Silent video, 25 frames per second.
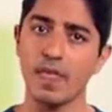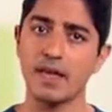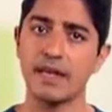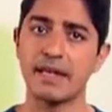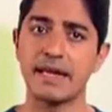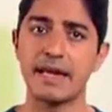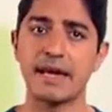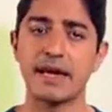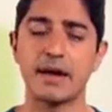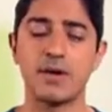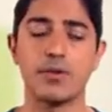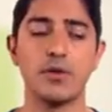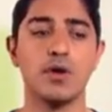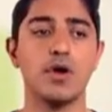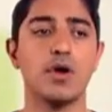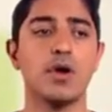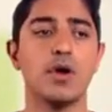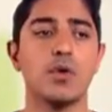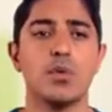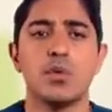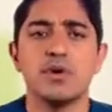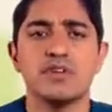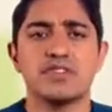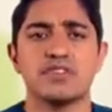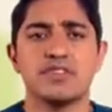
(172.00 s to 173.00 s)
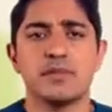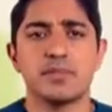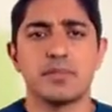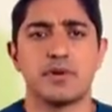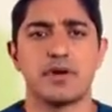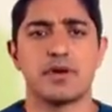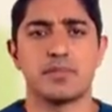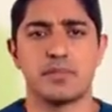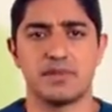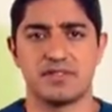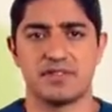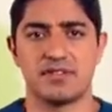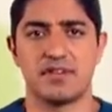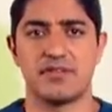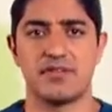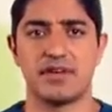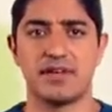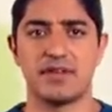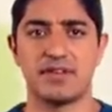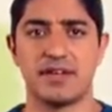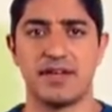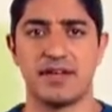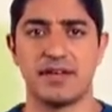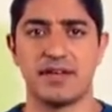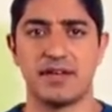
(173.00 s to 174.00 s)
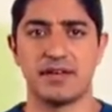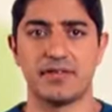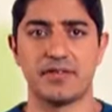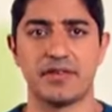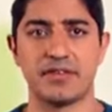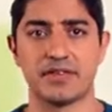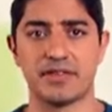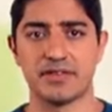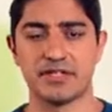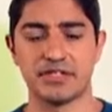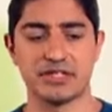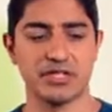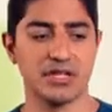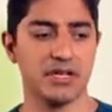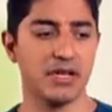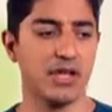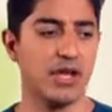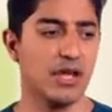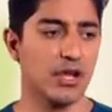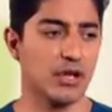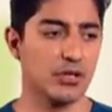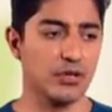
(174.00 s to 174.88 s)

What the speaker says: Now, what's the purpose of an attending physician?